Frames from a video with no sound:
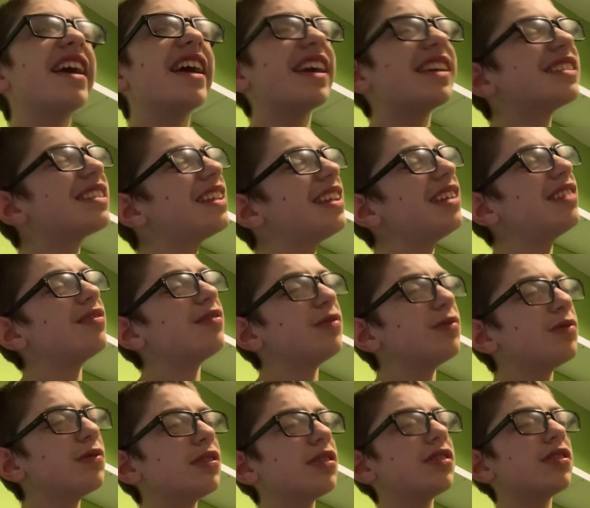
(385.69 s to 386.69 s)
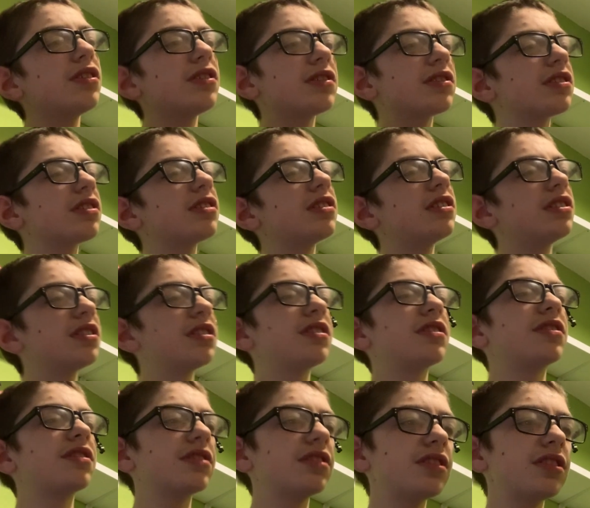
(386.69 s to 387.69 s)
It's literally one of
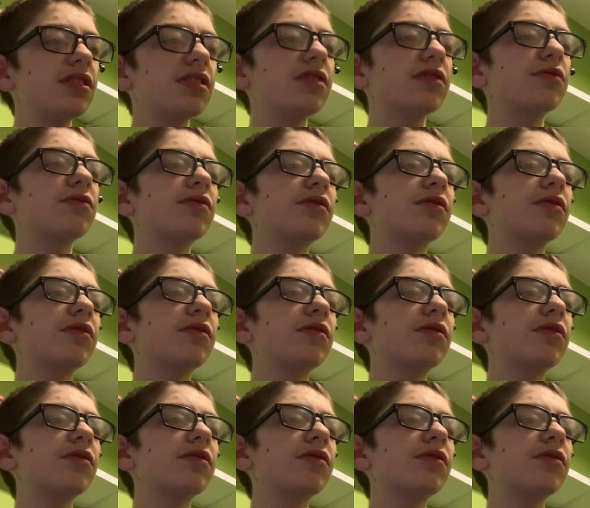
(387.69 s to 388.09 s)
the